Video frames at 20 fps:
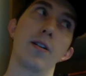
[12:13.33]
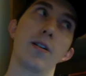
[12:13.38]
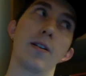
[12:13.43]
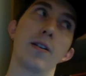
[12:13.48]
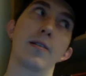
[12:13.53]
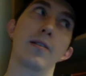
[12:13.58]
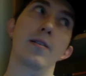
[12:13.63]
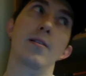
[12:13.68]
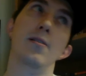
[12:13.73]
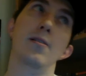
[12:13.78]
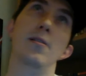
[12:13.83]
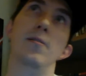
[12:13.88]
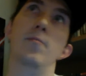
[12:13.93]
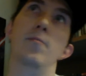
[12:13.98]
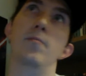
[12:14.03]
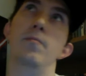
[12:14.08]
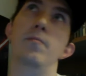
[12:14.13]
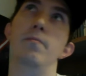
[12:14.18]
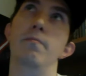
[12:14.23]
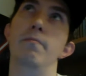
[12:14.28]

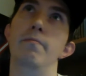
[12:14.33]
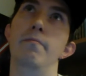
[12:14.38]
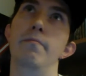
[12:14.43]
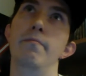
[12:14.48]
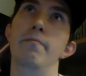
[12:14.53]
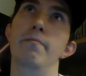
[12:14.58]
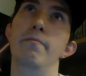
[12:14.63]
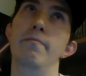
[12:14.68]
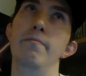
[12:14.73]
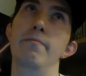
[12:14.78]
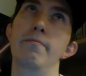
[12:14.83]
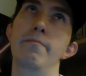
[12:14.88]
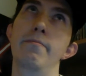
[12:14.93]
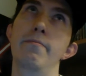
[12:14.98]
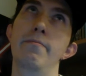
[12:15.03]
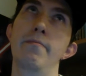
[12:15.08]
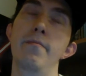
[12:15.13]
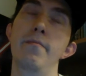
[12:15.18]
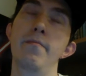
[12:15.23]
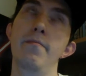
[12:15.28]

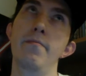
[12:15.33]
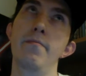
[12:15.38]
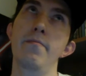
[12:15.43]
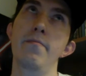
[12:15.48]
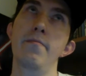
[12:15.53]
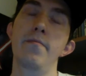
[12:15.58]
Nobody speaks.